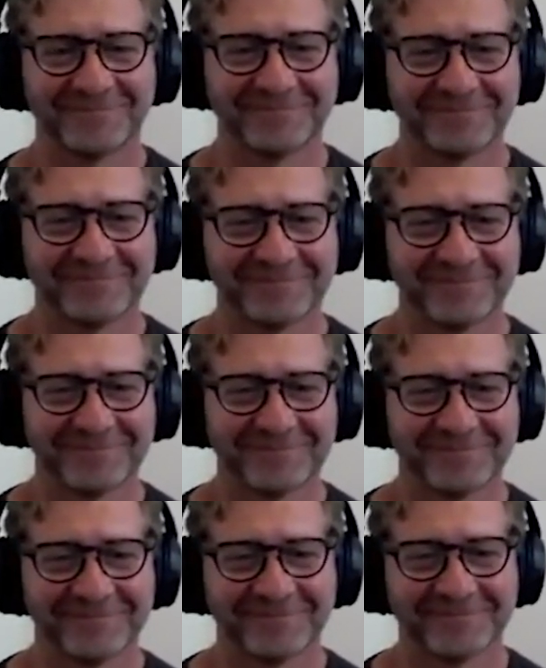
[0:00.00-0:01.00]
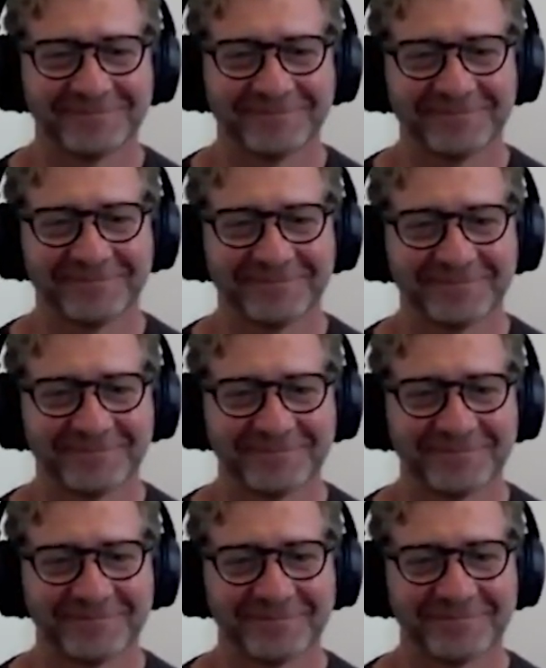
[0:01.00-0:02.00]

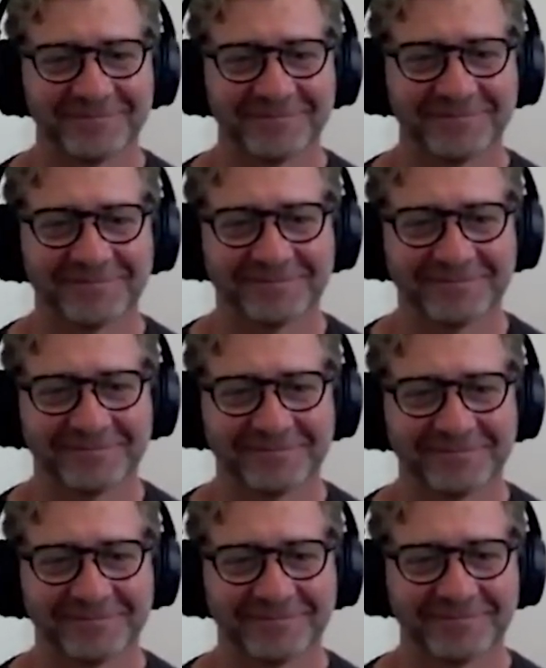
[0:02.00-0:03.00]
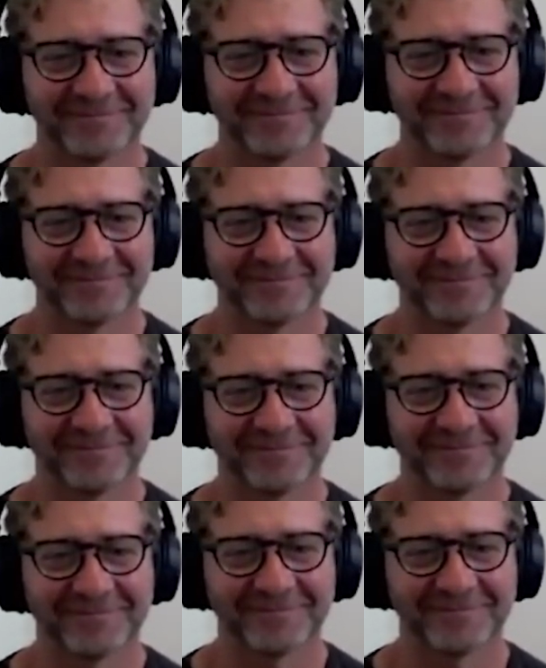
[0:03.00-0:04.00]

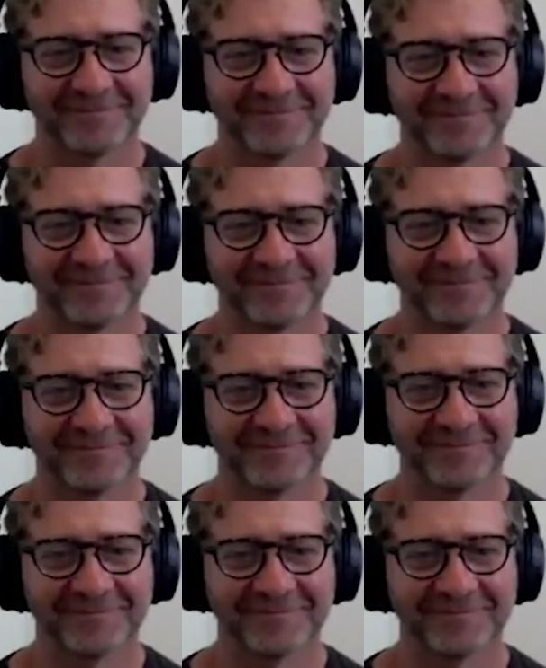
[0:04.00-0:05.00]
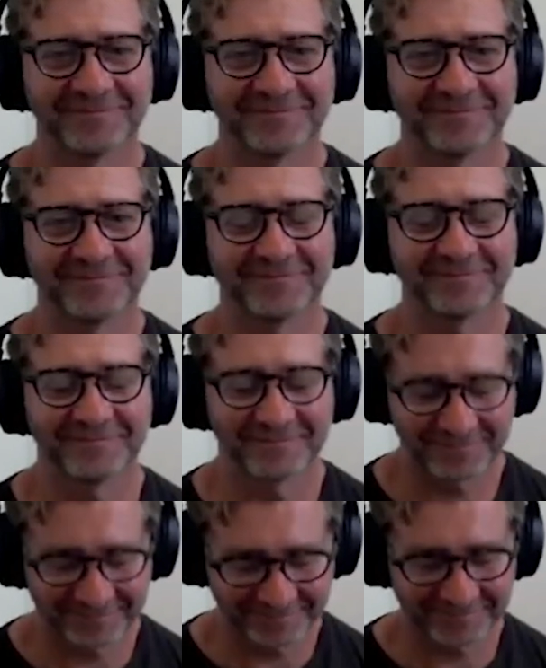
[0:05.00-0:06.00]

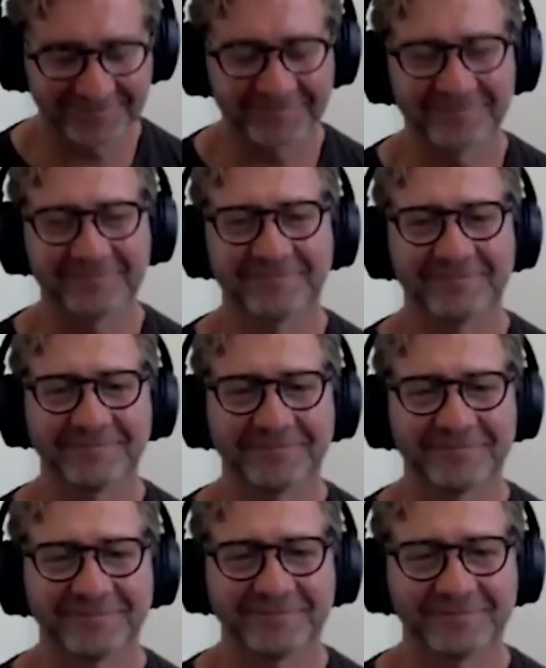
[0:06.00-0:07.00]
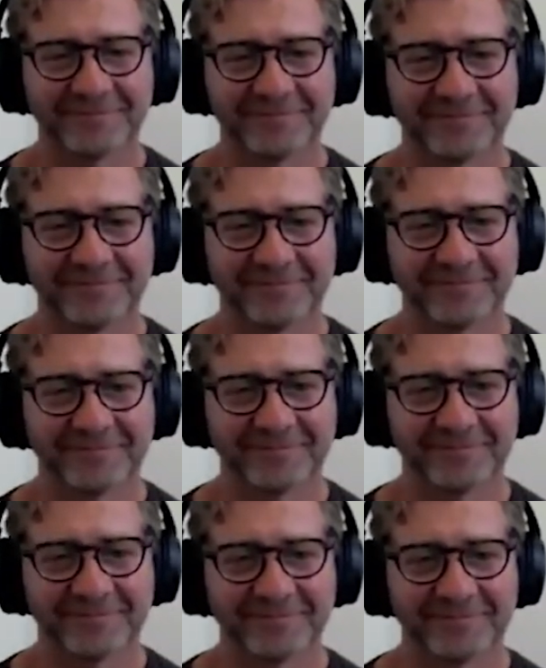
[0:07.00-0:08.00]
The person shown says nothing.